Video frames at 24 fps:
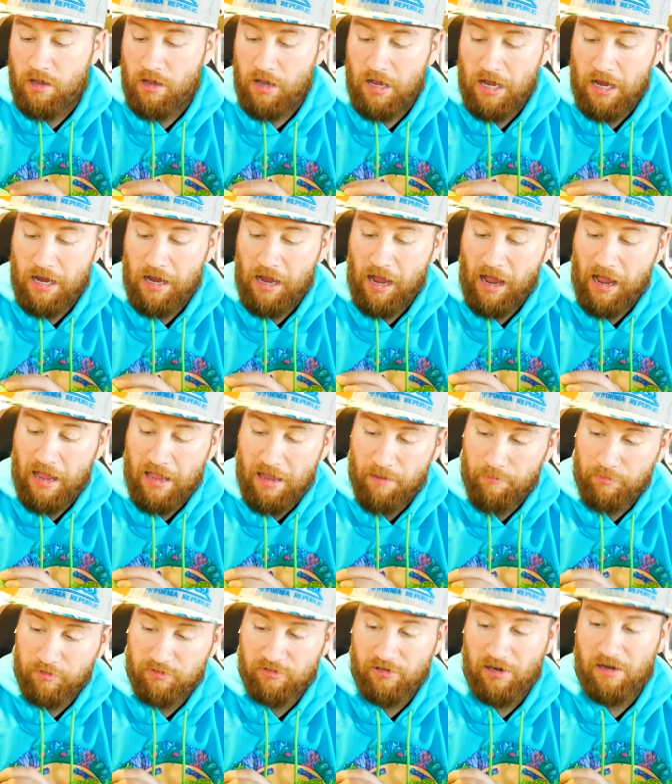Uh, I
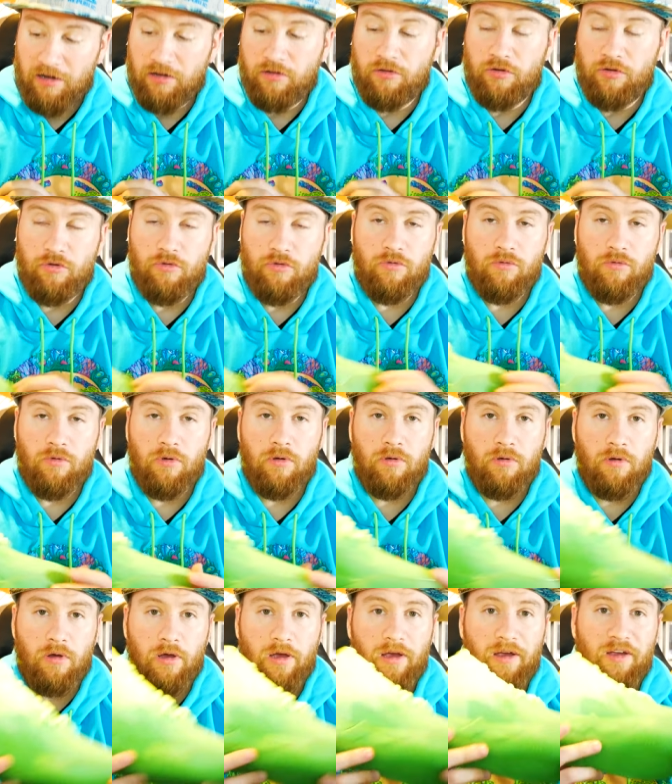am excited to
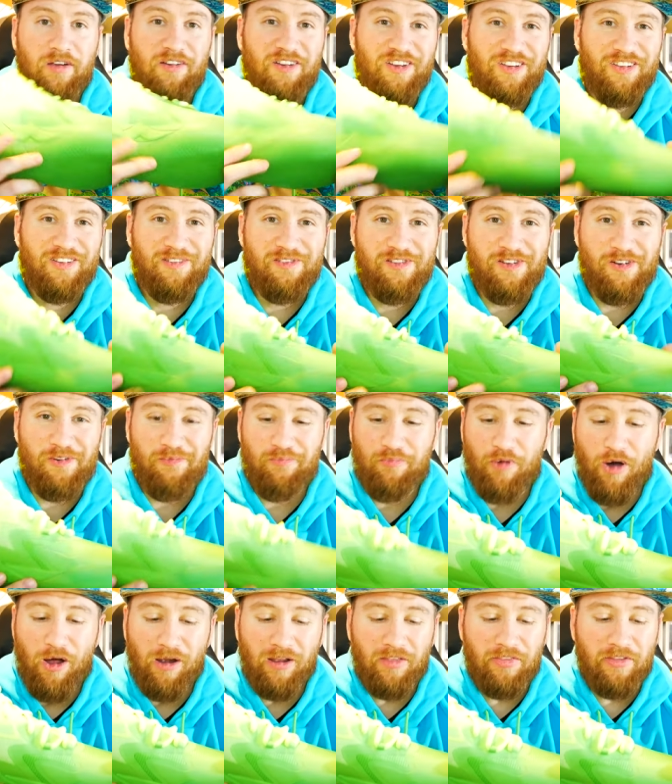uh, you know,
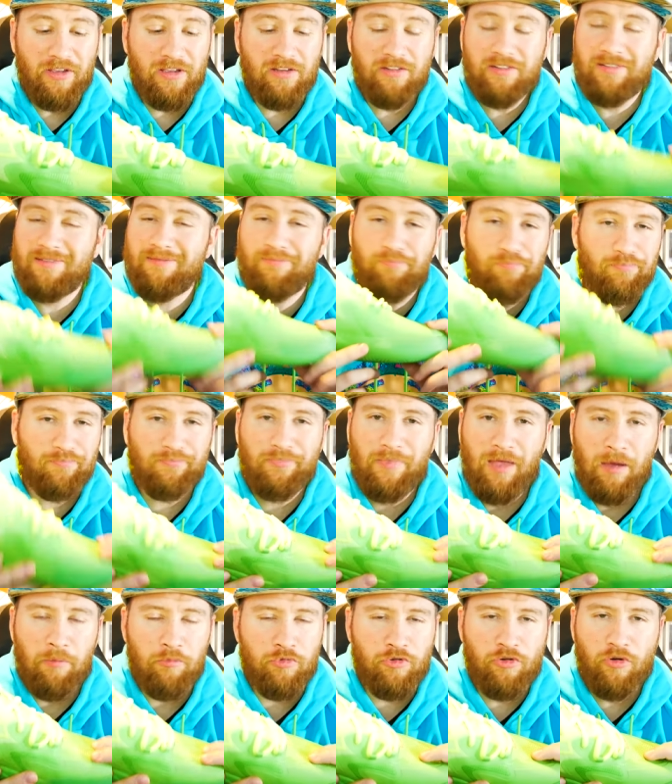ball in these.
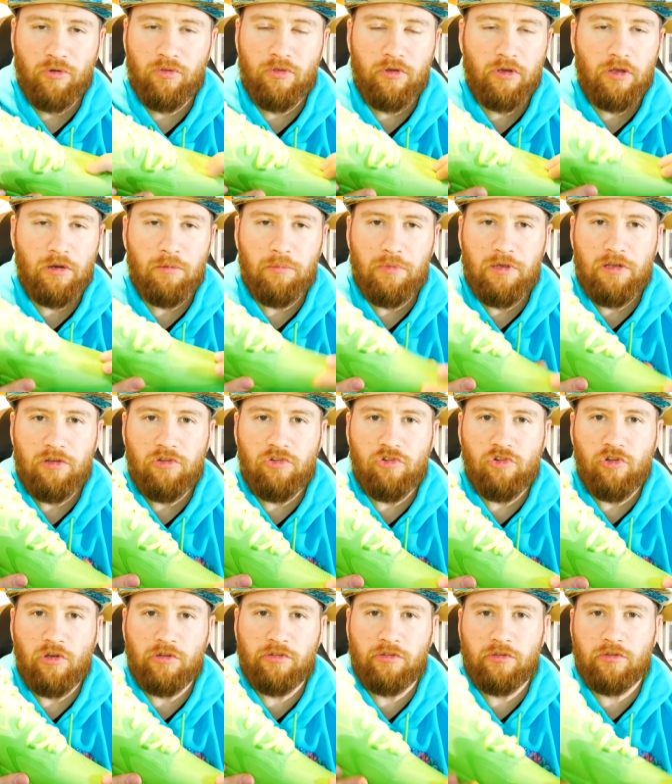I'm sure they're going to be
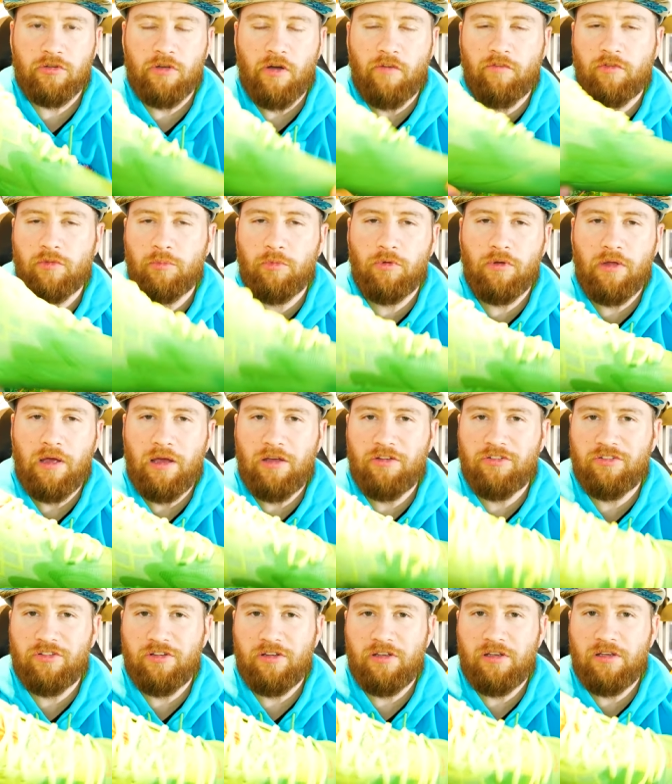just as comfortable
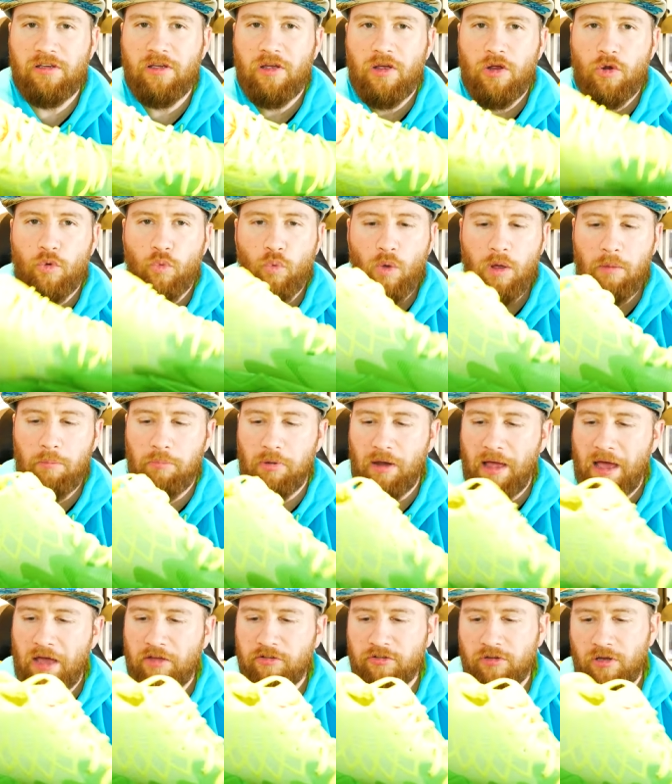as the Red
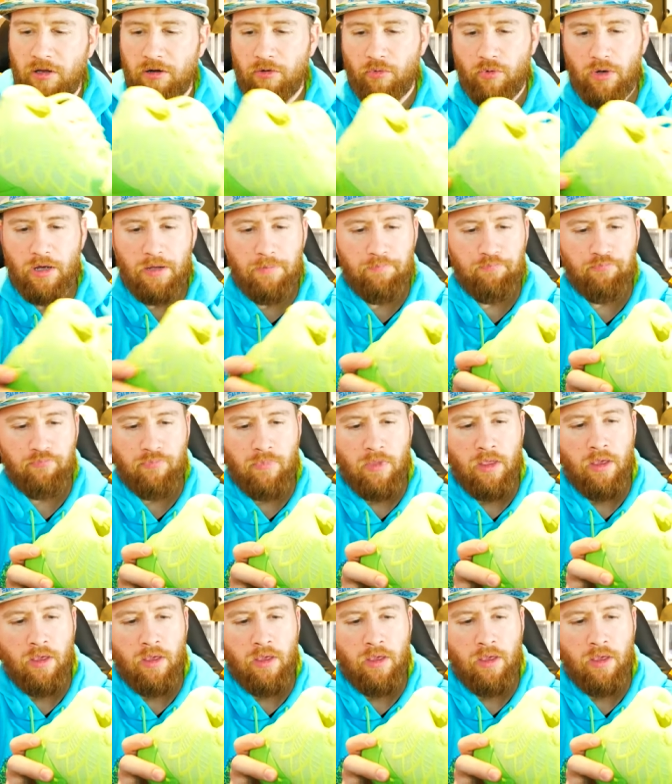Blast colorway.